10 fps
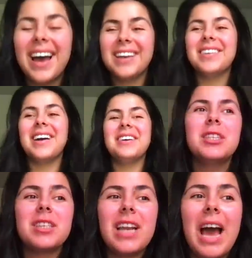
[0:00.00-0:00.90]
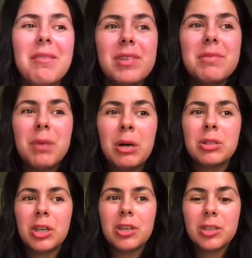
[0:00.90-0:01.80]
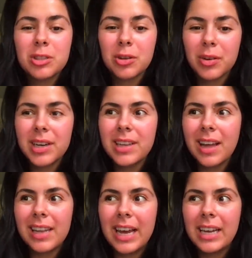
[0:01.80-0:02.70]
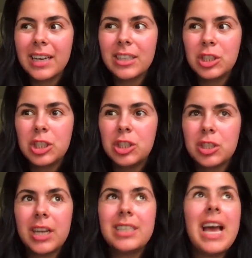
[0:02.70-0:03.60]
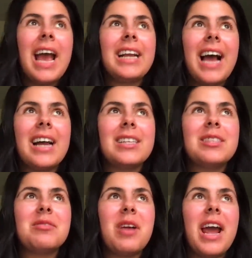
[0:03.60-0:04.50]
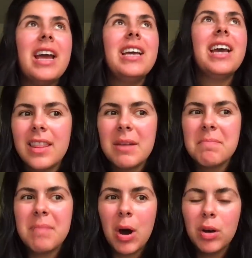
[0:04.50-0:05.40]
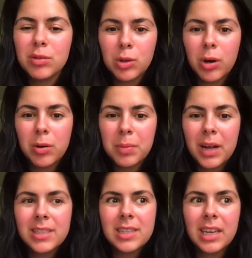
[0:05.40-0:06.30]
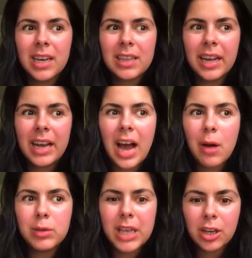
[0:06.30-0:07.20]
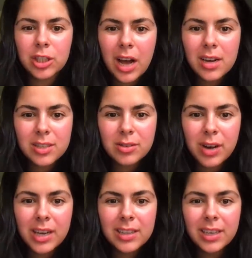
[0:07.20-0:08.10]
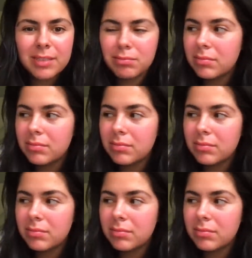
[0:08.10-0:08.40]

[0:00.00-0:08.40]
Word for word: Anyway, so then Emily posts on her story that like she just like tagged Addison Rae. The amount of story replies thinking like I was actually Addison Rae, like